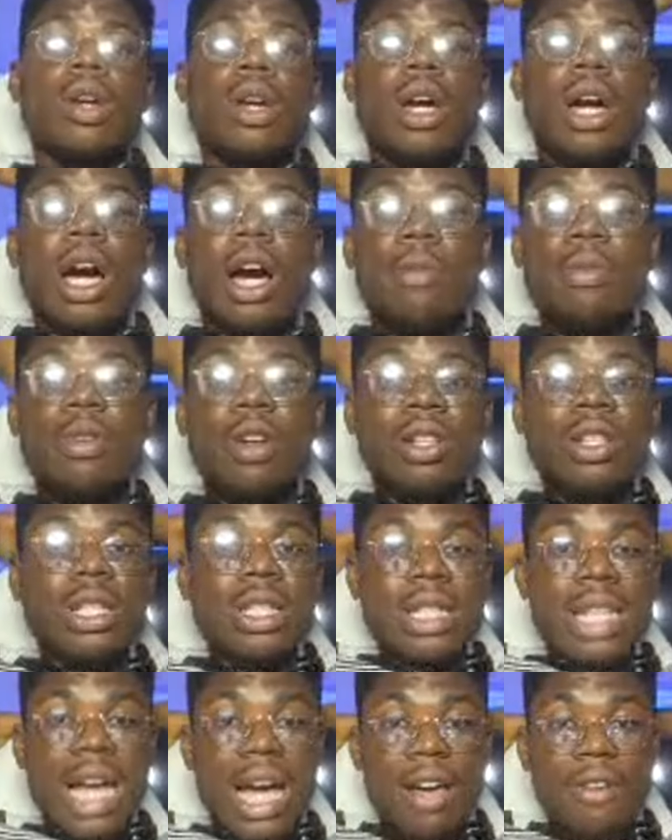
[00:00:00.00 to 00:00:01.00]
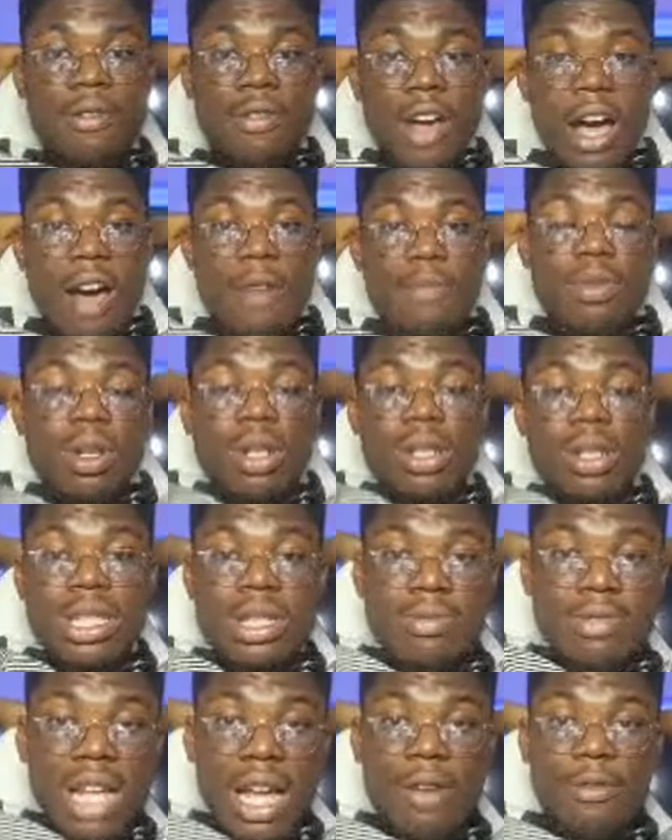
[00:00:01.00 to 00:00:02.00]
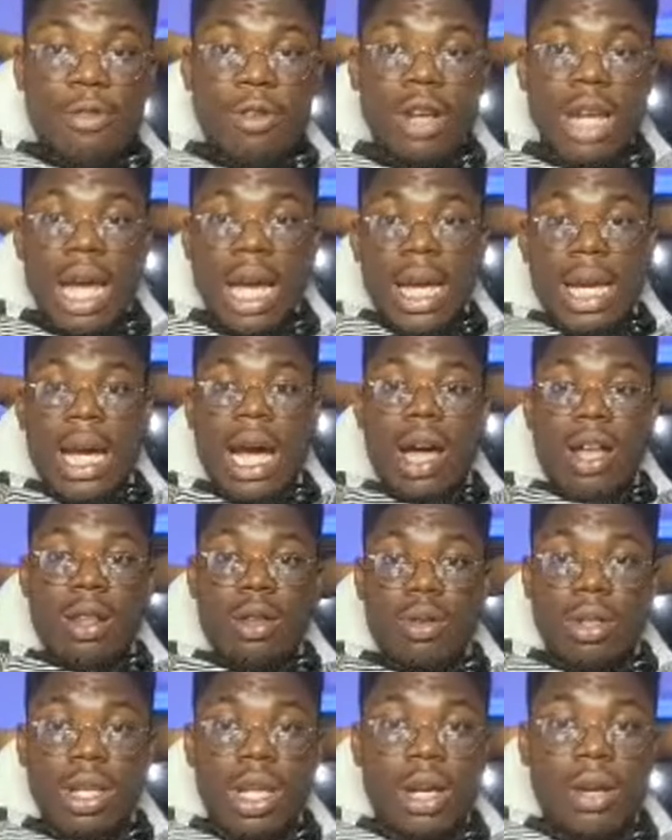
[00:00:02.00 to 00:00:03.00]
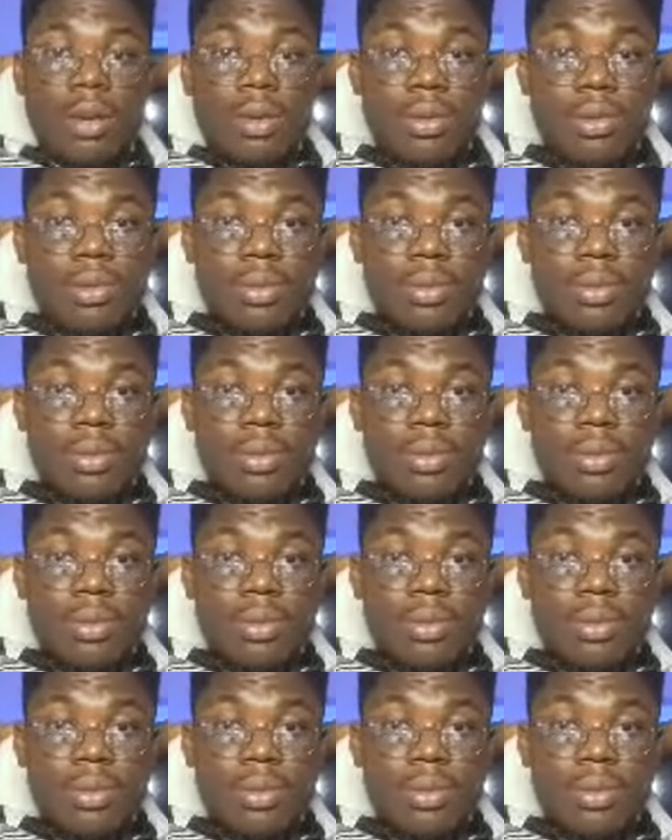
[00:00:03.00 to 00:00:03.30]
I've been on this live for like how long now?